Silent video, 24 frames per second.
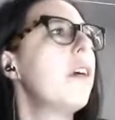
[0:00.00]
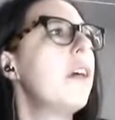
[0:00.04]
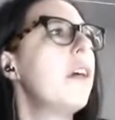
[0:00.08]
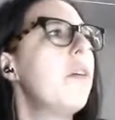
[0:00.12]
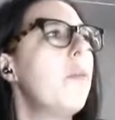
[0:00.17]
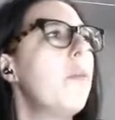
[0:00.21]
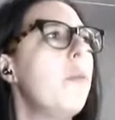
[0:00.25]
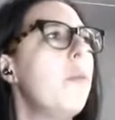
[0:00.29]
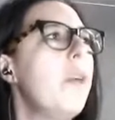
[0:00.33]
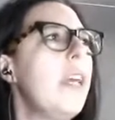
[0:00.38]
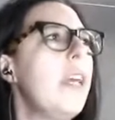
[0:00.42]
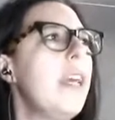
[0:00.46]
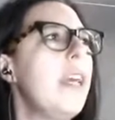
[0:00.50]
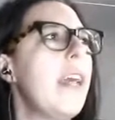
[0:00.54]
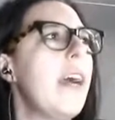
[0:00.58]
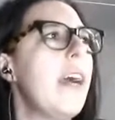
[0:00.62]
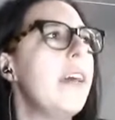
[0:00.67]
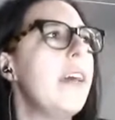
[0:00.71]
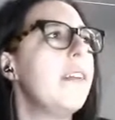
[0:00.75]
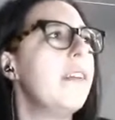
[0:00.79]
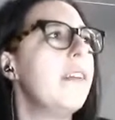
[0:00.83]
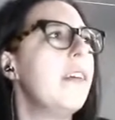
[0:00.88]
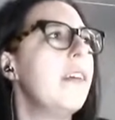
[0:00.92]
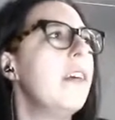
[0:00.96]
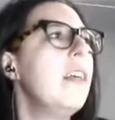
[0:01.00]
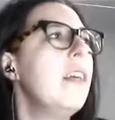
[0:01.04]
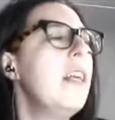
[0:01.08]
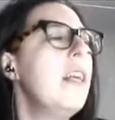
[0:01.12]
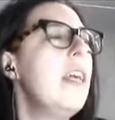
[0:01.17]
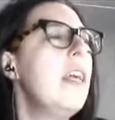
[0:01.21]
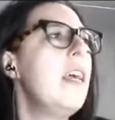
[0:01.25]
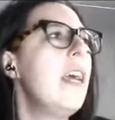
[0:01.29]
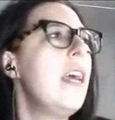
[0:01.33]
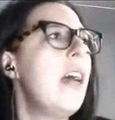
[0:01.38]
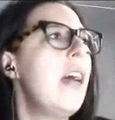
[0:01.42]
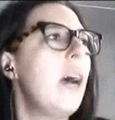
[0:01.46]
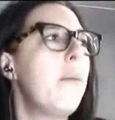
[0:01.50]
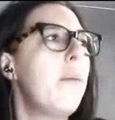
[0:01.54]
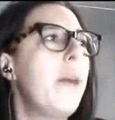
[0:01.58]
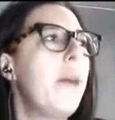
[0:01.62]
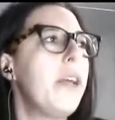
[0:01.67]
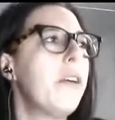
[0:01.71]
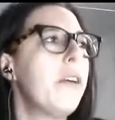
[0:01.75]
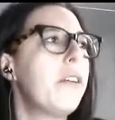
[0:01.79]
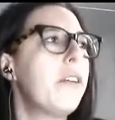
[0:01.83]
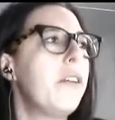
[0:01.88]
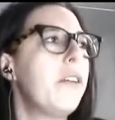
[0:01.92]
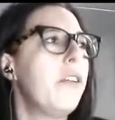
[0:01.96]
we had a
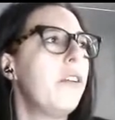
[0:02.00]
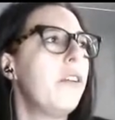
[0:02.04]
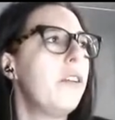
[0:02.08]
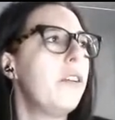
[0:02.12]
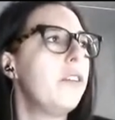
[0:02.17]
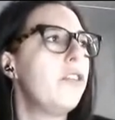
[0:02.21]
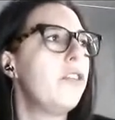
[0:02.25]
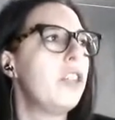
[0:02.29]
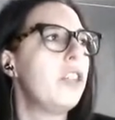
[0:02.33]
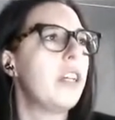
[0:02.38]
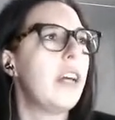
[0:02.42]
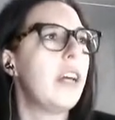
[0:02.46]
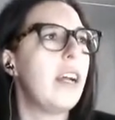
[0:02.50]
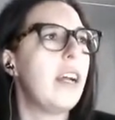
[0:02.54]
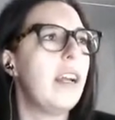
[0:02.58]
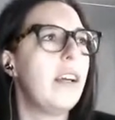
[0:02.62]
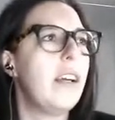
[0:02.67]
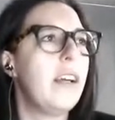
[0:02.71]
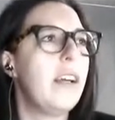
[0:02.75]
biochronological